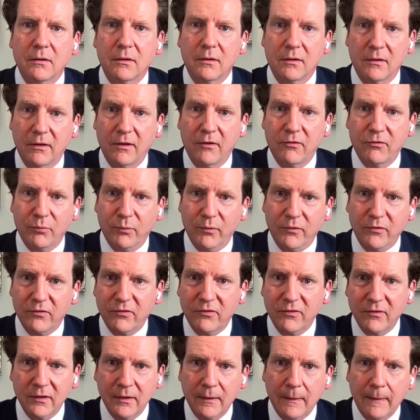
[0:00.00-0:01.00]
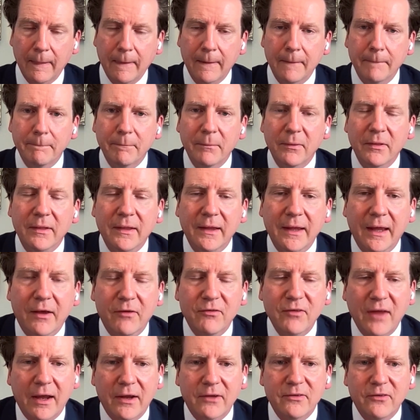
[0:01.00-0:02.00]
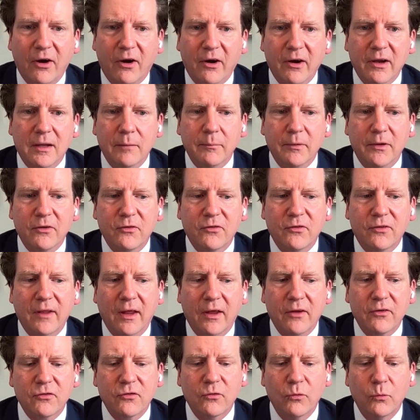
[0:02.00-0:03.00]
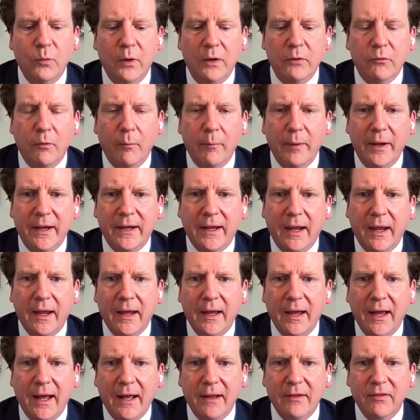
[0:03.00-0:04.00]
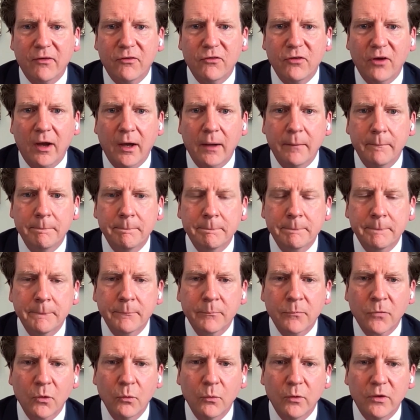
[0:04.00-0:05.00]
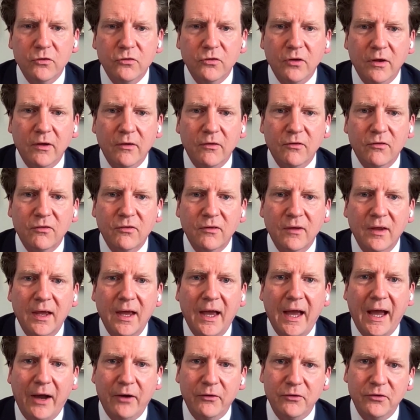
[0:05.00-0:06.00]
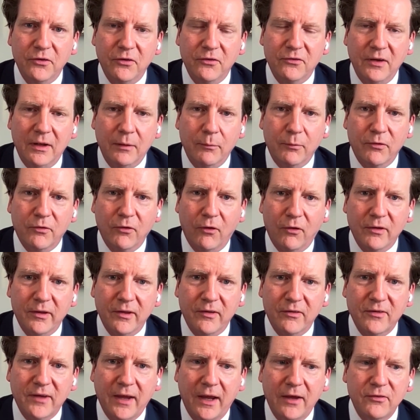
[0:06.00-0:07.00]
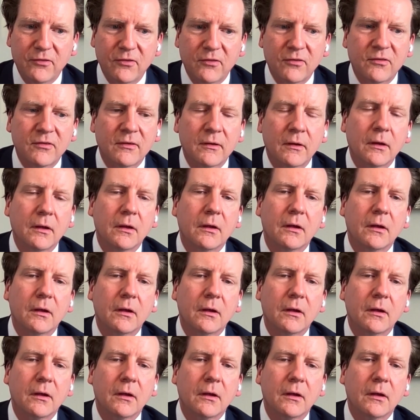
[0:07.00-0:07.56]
This was the exact argument that we were making at the time, which is, how do you deal with all these cases?